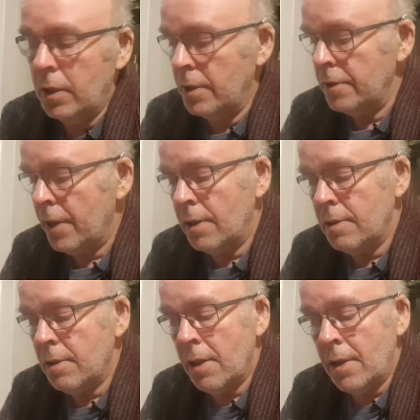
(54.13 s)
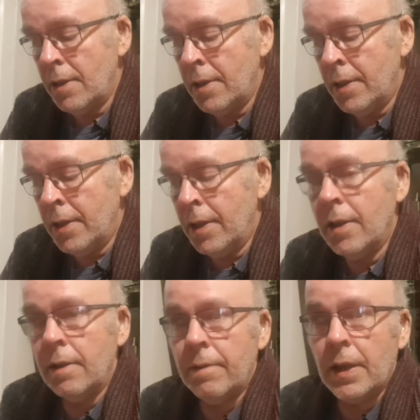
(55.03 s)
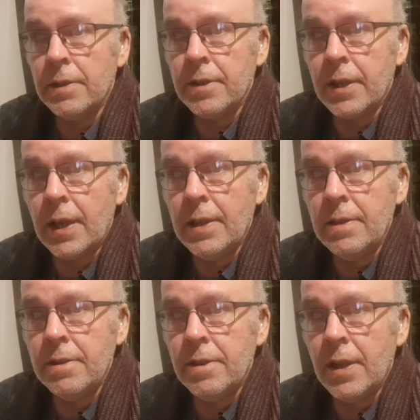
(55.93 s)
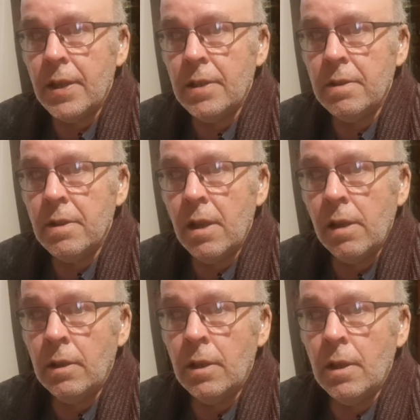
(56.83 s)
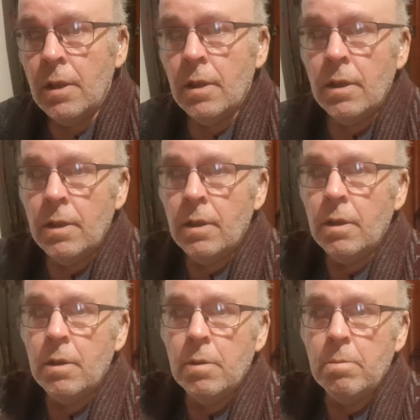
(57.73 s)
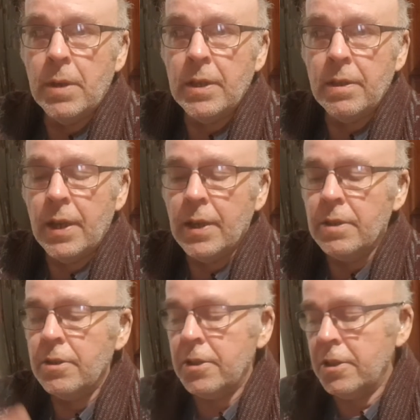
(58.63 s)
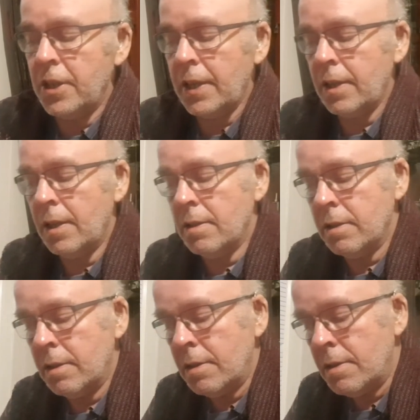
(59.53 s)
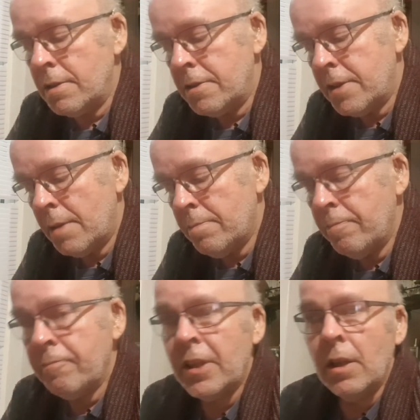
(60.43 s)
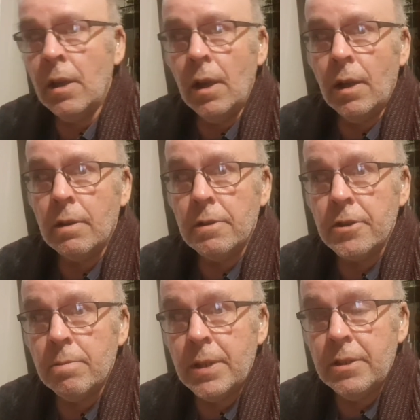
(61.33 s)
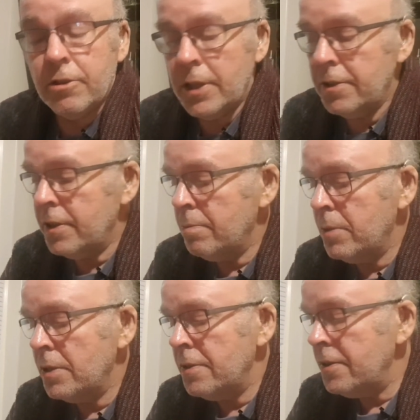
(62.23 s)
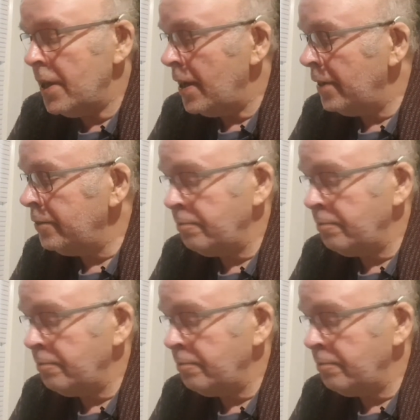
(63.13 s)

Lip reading: So if that's the case, then many thanks to Jacko, because I've got some interesting ones here,